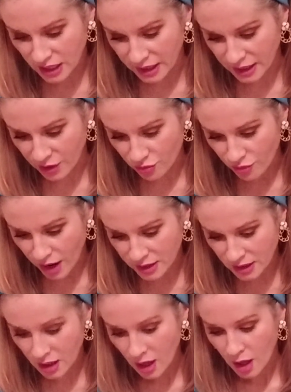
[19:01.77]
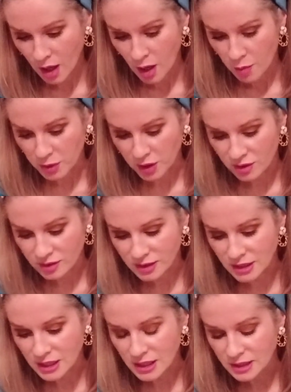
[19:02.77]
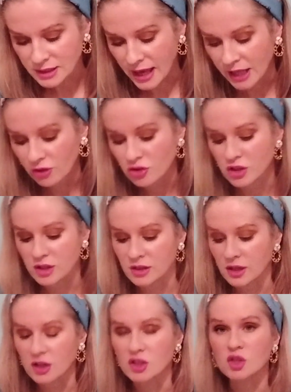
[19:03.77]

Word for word: and get ready because these energies are